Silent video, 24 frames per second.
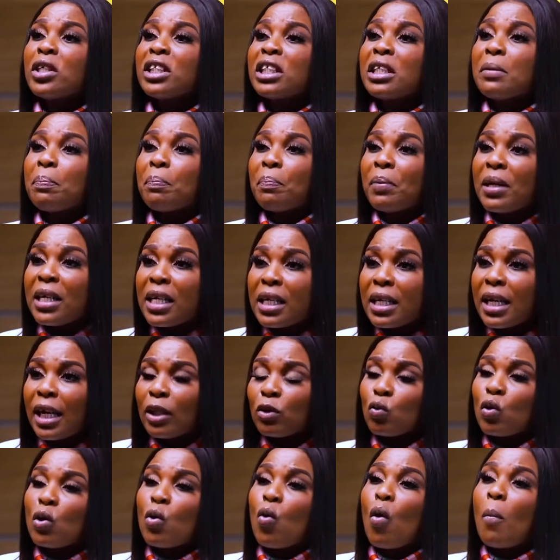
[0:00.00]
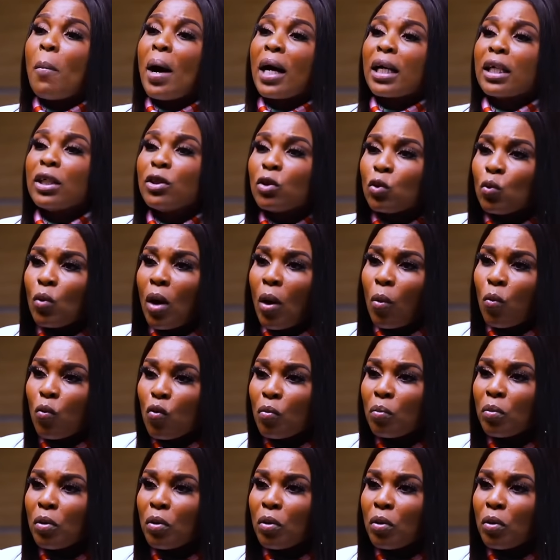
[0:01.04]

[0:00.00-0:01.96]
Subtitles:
who she pleaded to go back into her